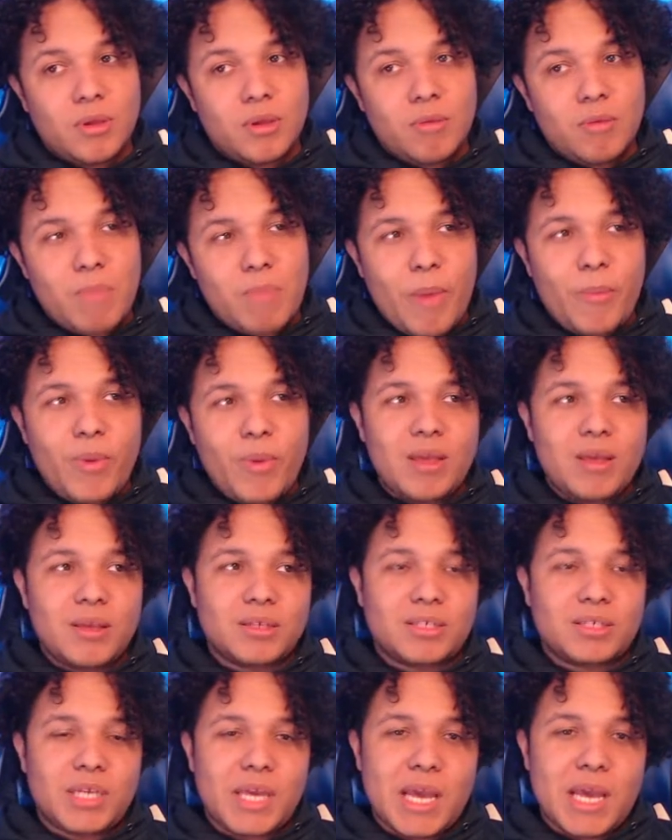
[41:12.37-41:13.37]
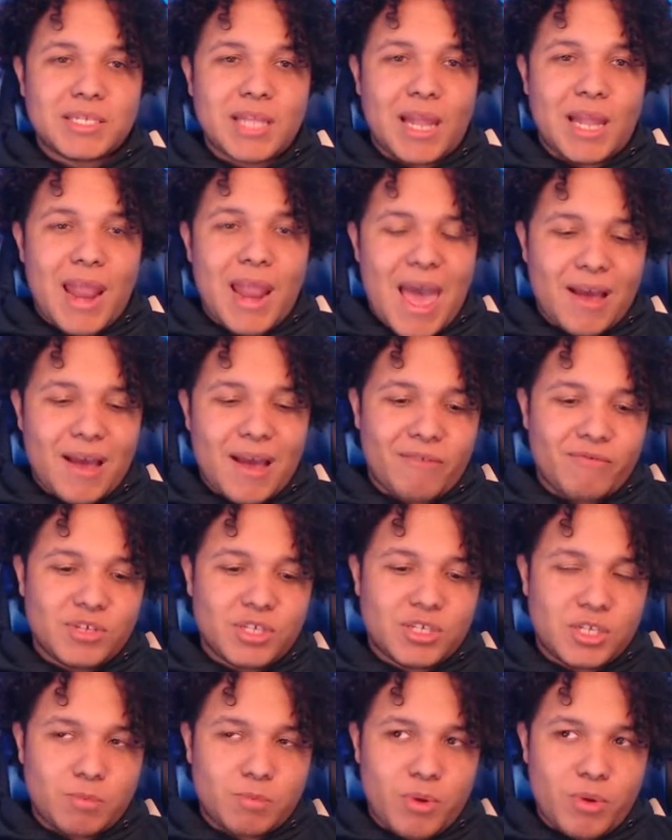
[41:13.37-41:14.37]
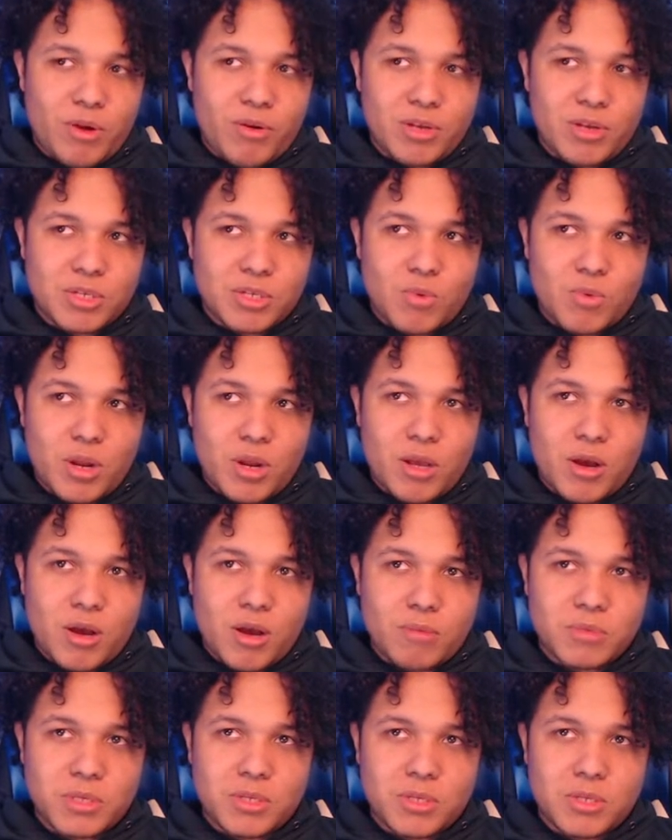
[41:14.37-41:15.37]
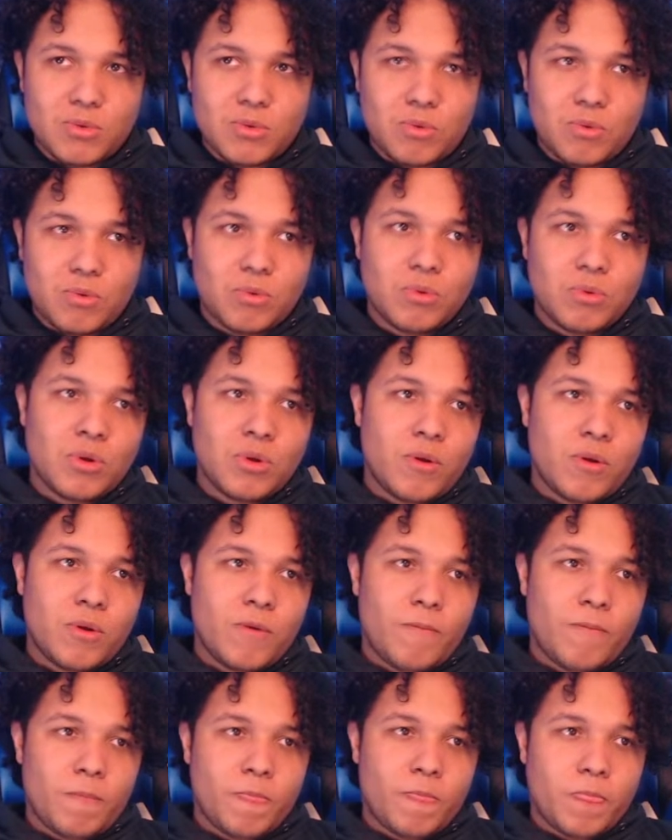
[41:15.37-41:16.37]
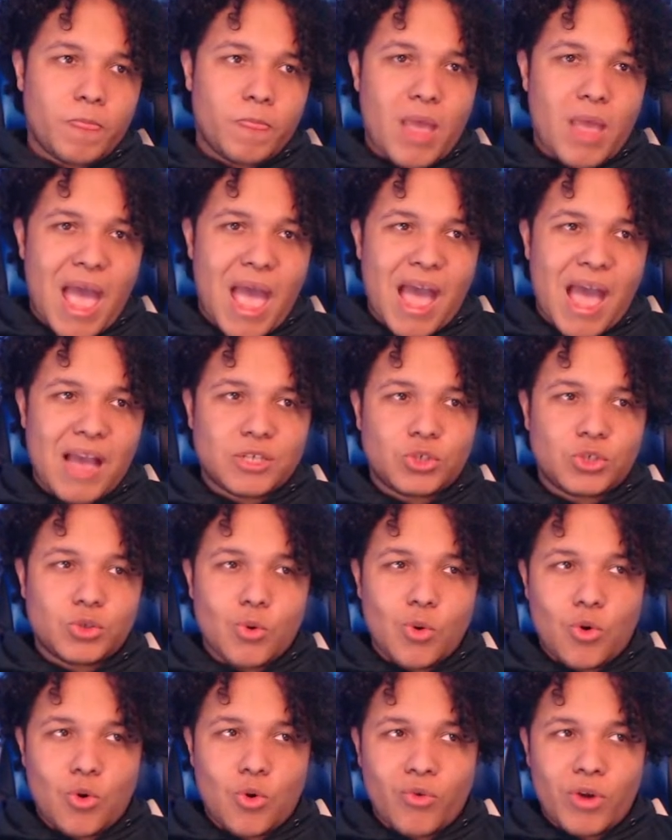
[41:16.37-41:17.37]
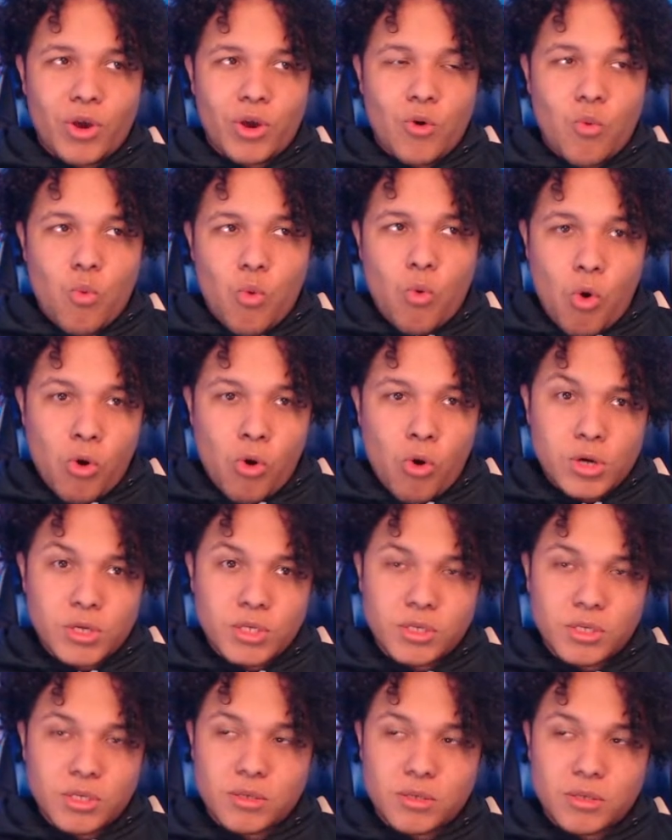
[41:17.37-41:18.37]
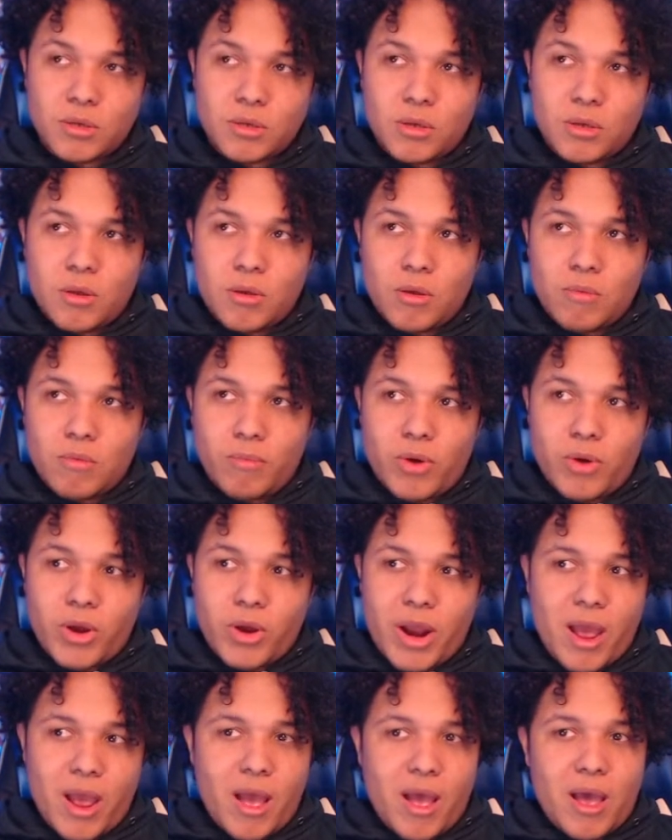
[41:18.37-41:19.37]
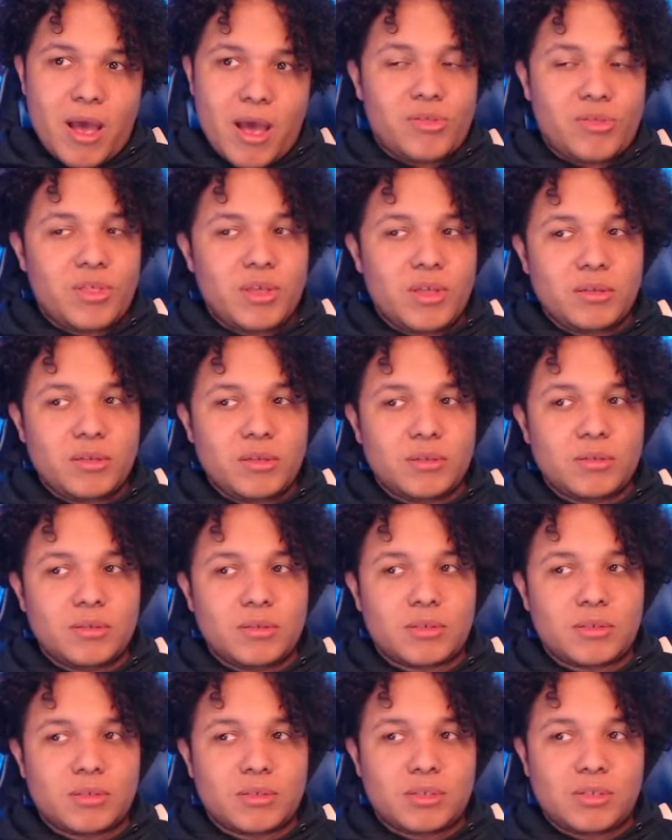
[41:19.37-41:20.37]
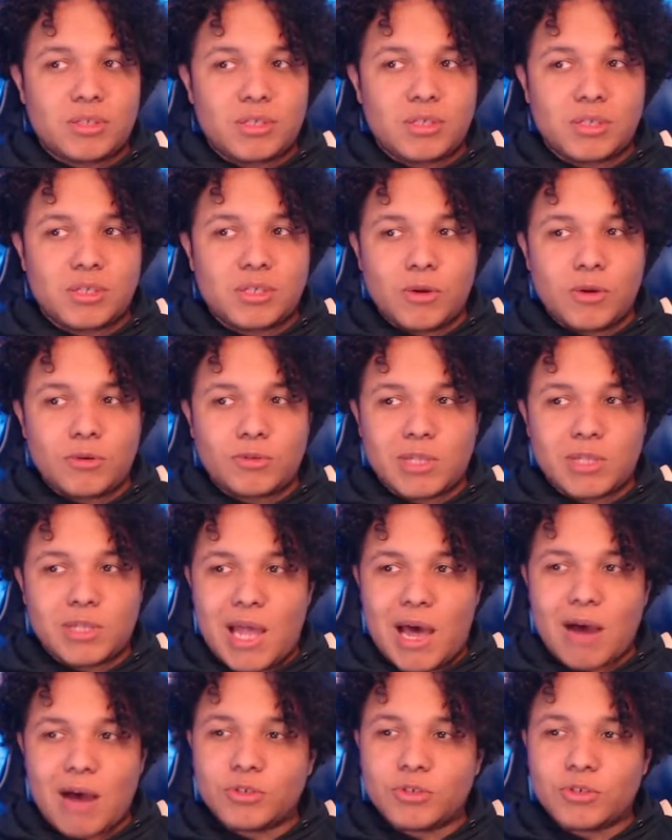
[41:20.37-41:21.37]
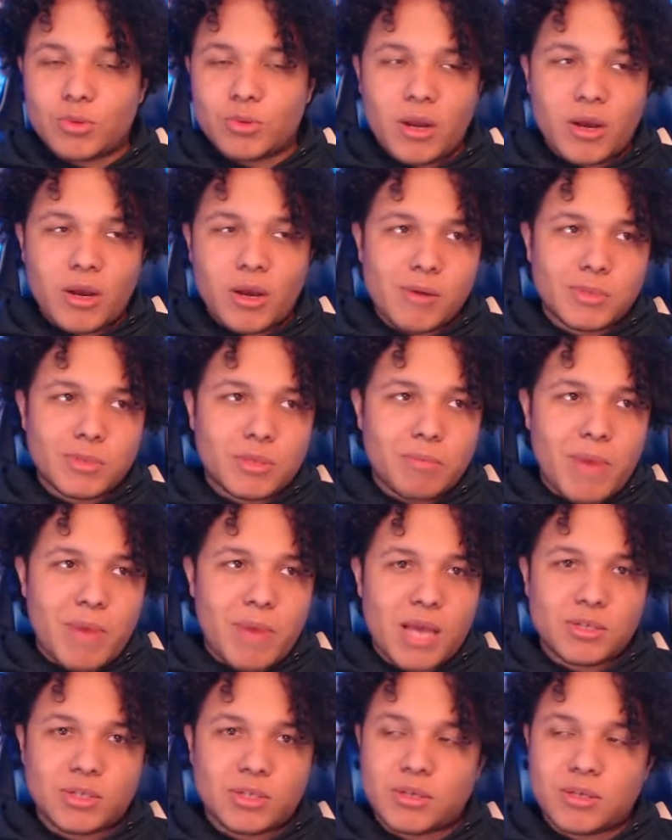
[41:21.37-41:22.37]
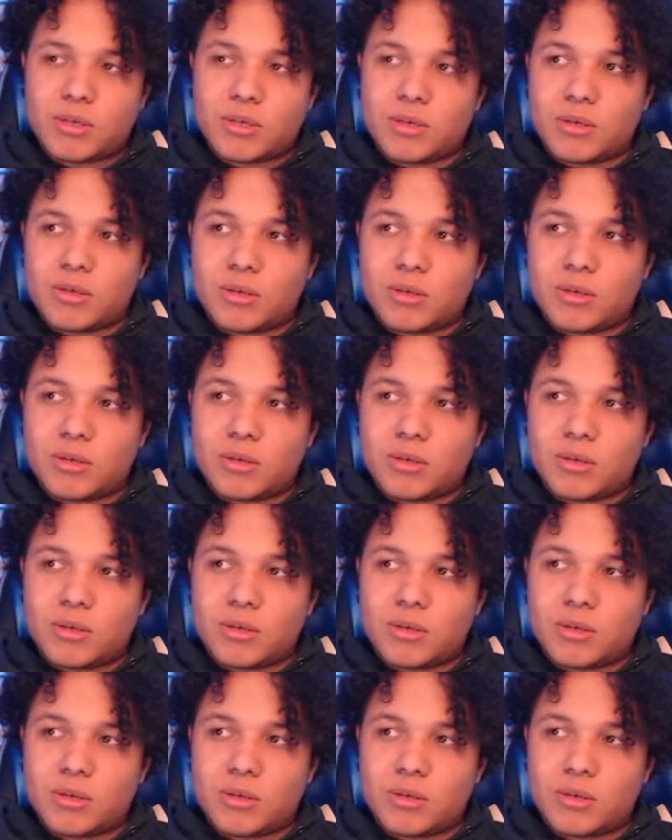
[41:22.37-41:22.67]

Maybe she has a lack of experience when it comes to actual Grail wars, but I think she's no slouch when it comes to magic.